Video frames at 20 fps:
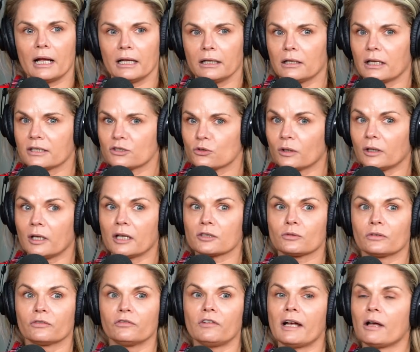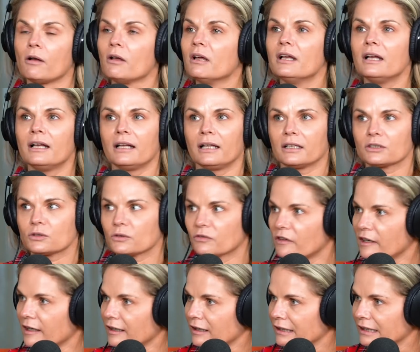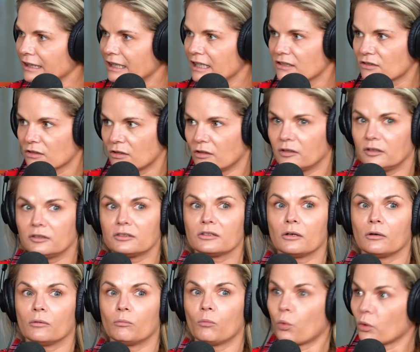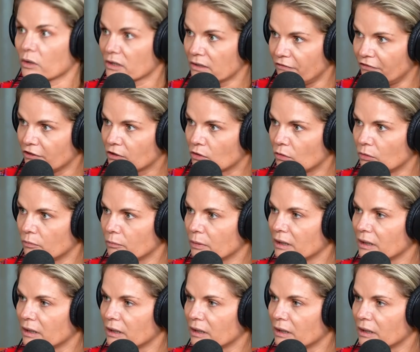right. I'd like to electric file. Electric filing these is more difficult